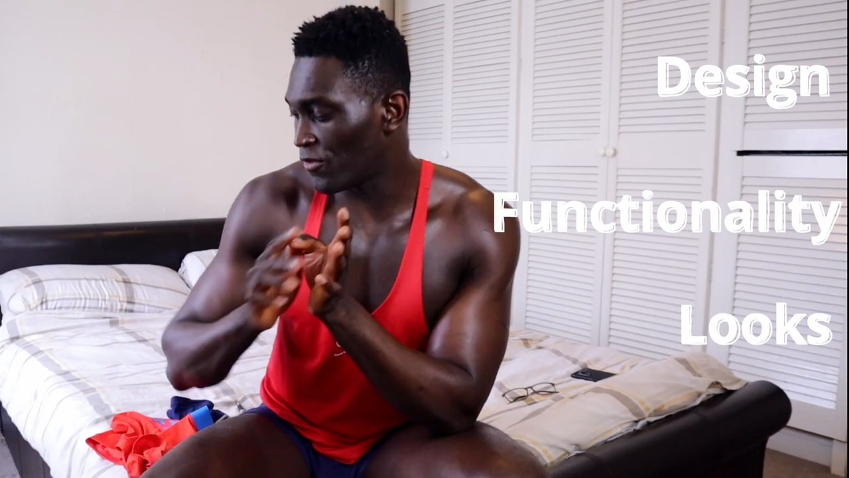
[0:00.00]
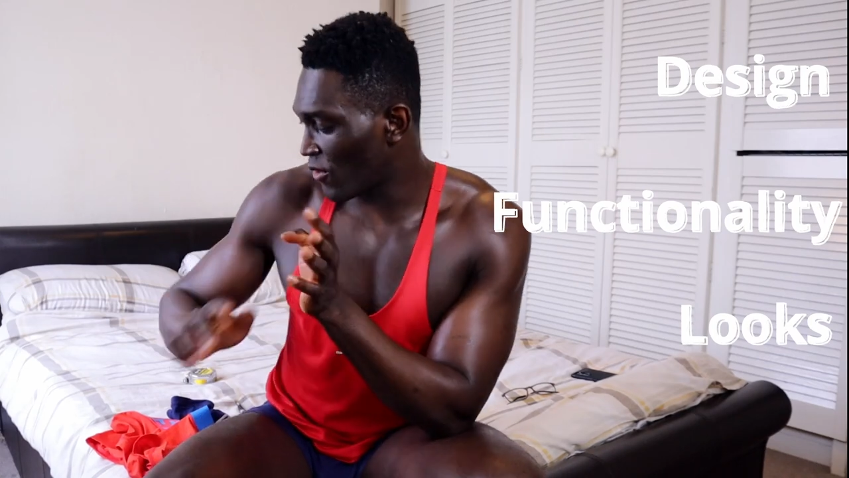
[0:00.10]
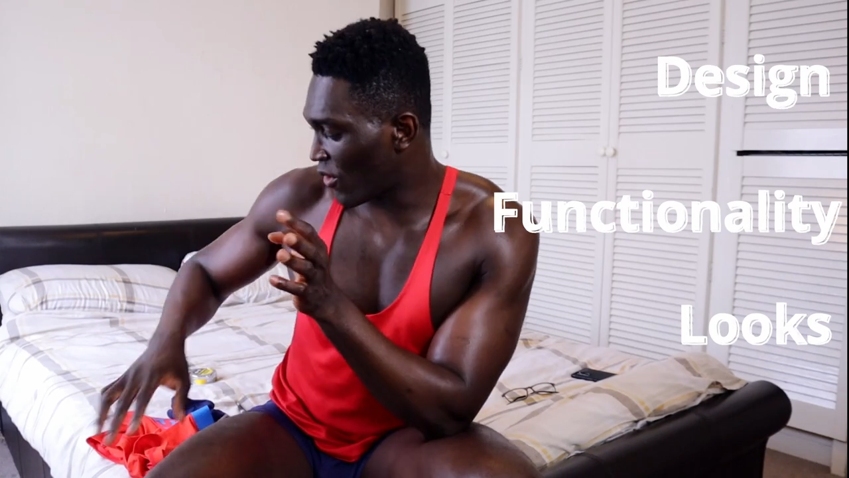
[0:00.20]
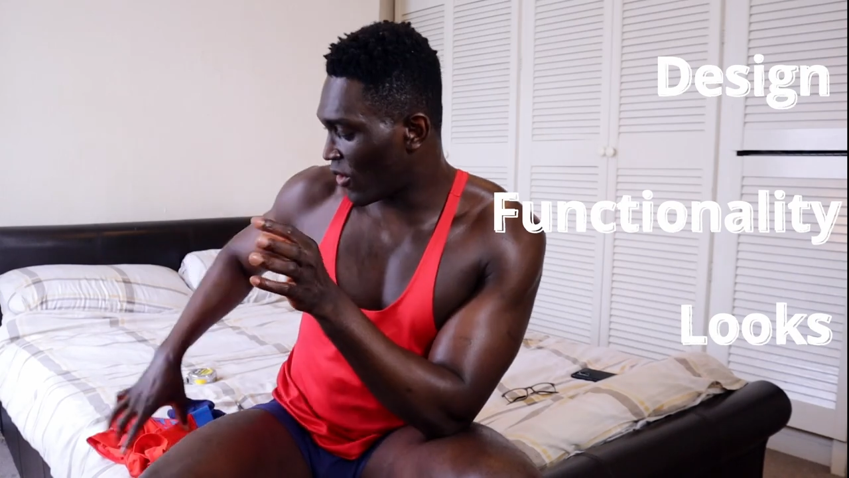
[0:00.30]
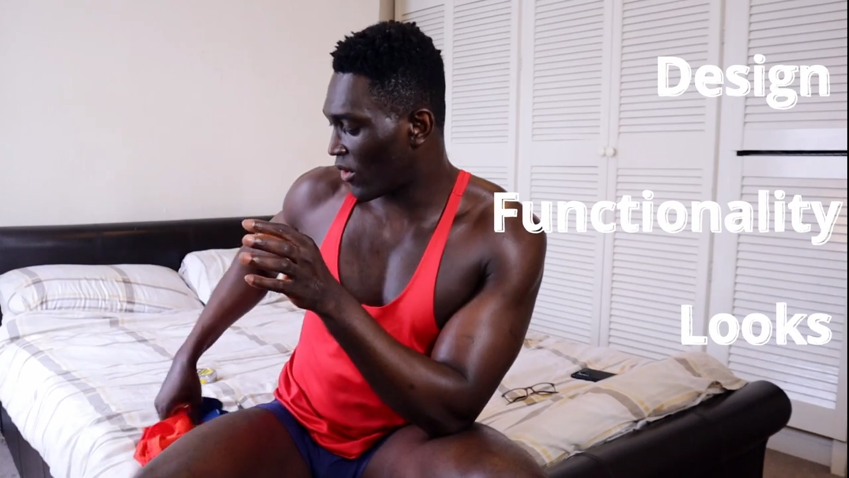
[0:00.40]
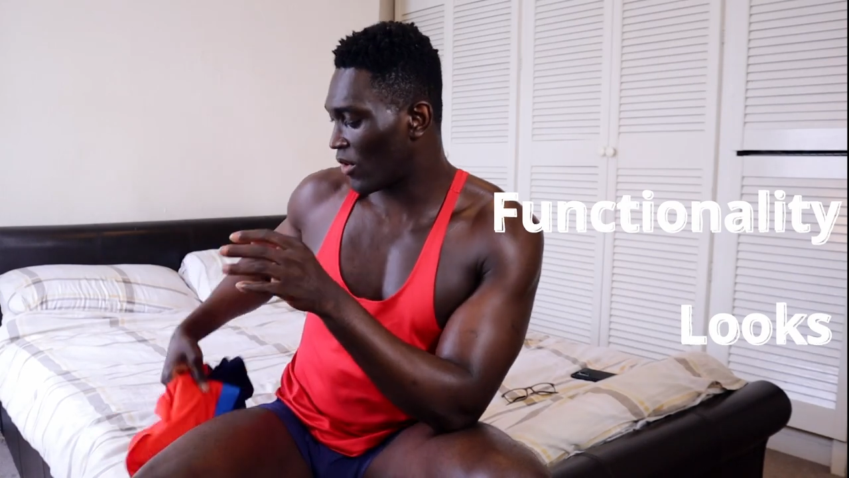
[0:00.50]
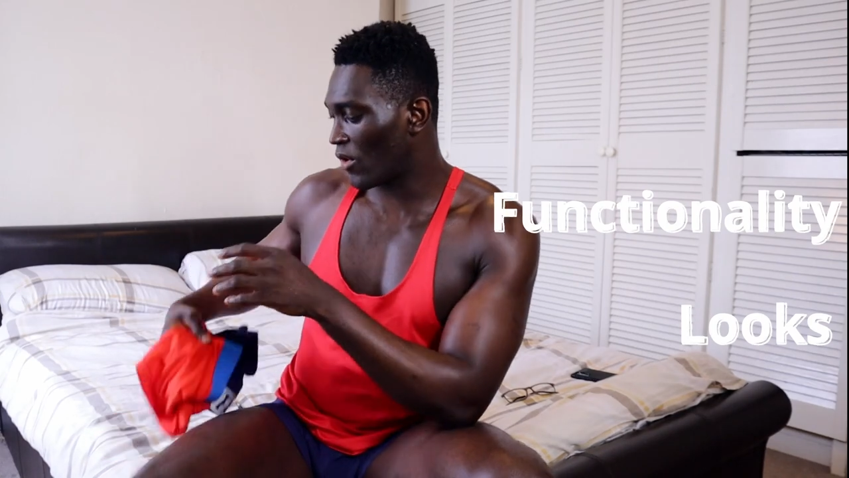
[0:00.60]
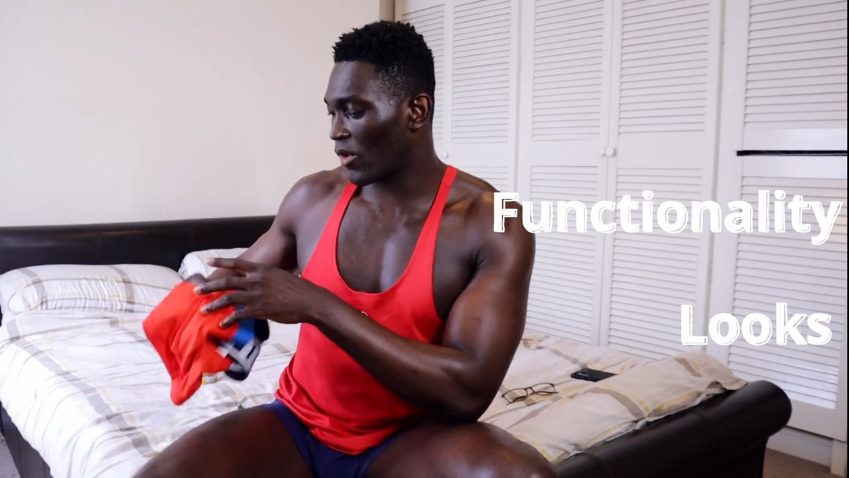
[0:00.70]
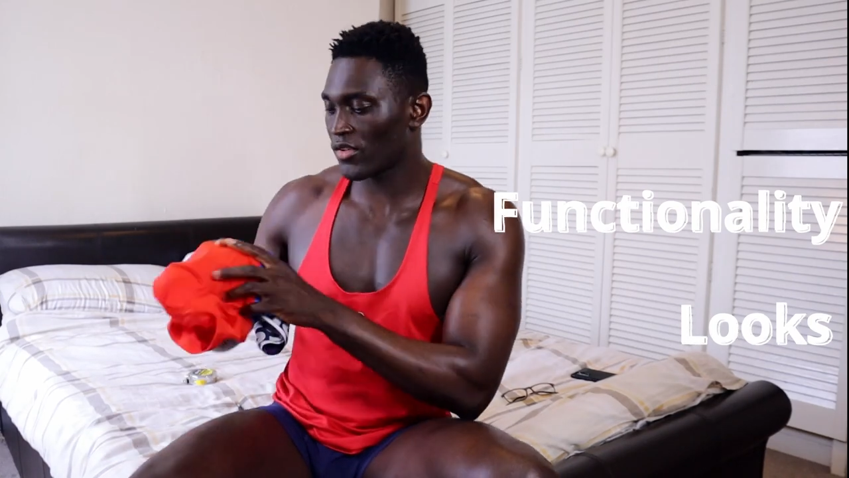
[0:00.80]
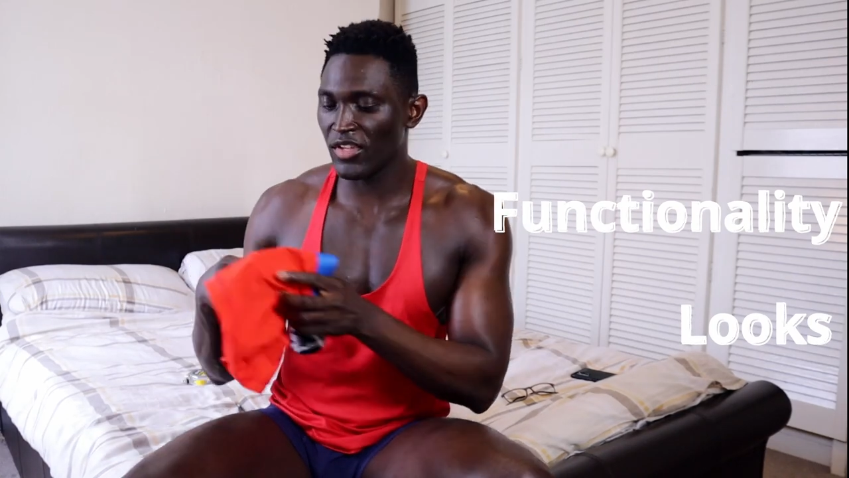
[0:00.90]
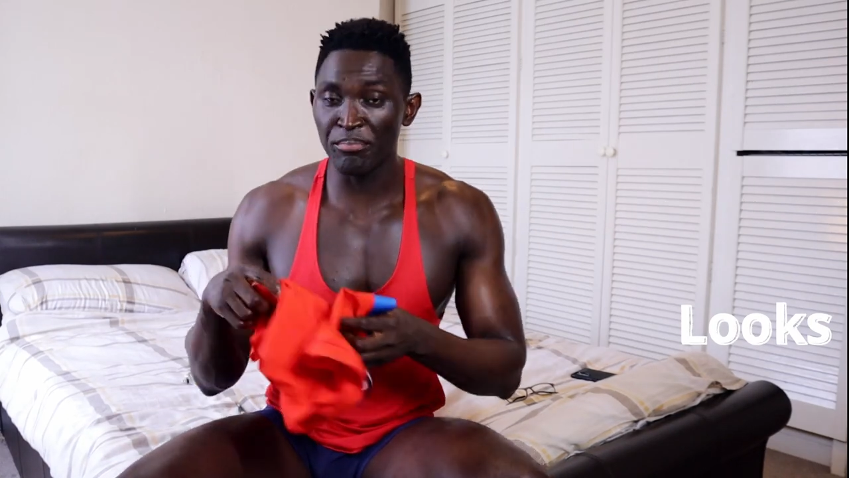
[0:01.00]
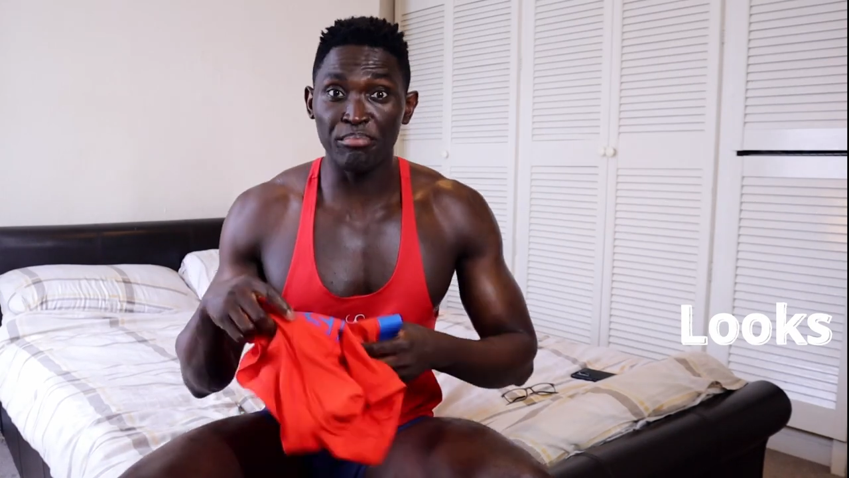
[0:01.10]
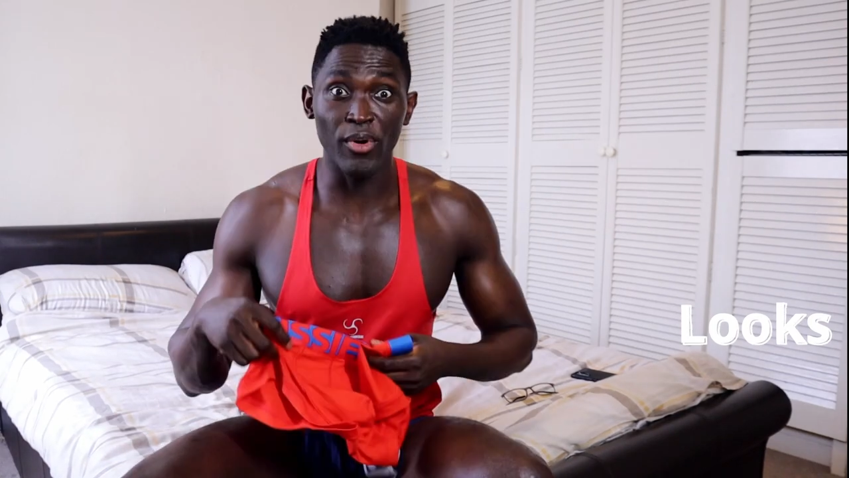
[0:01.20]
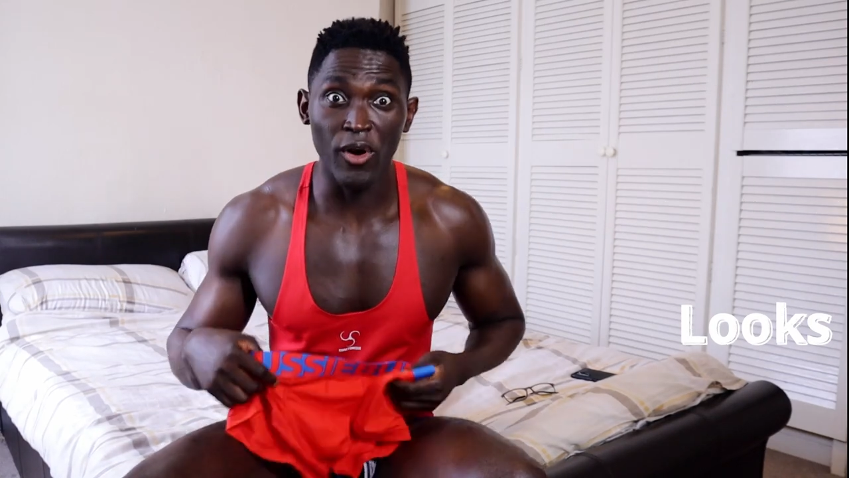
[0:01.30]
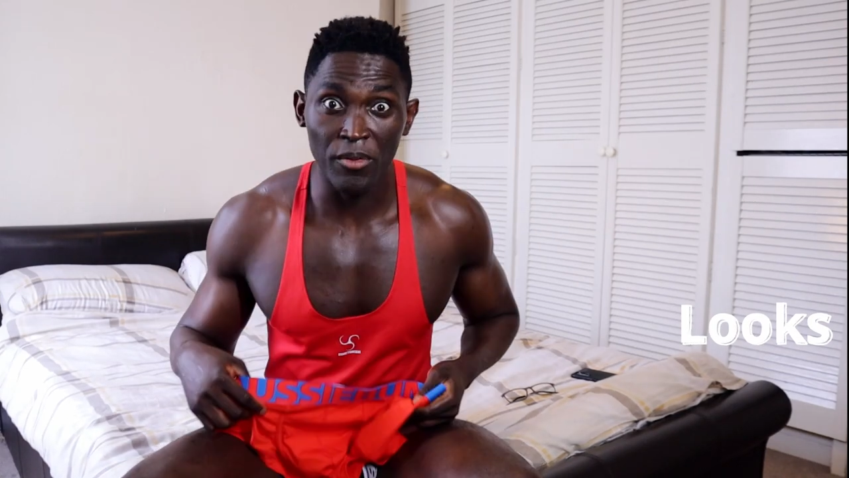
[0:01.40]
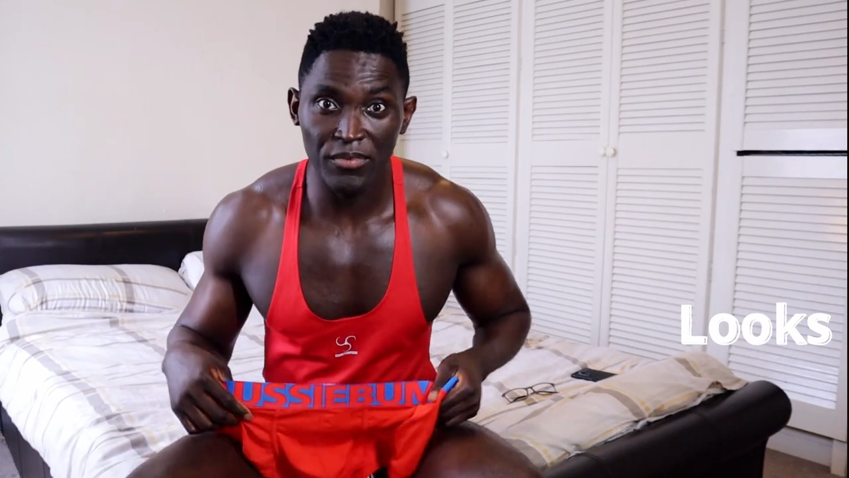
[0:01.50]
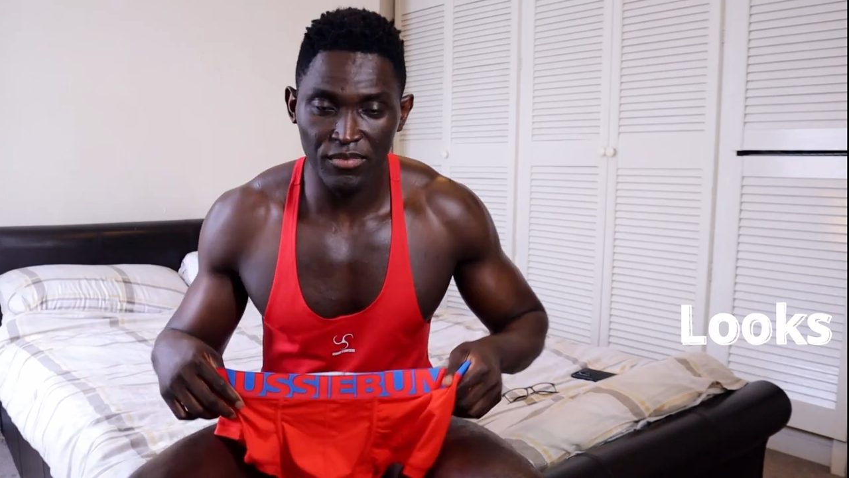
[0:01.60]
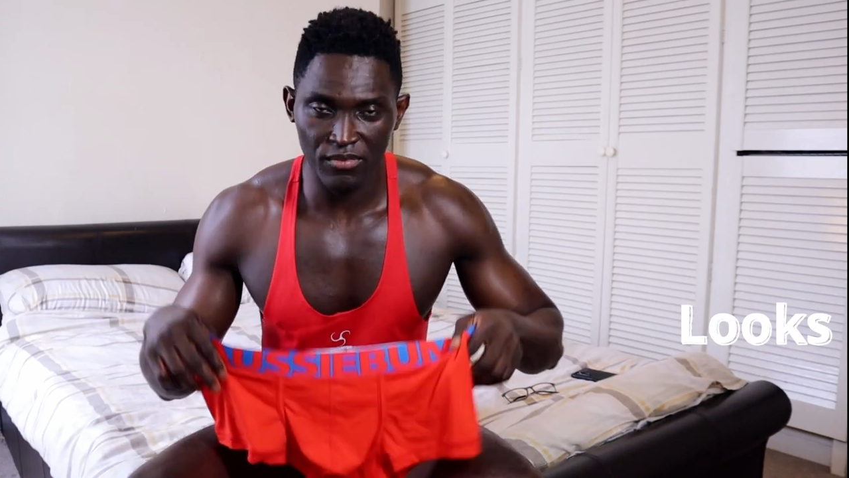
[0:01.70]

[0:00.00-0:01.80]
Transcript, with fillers: for Aussie Bomb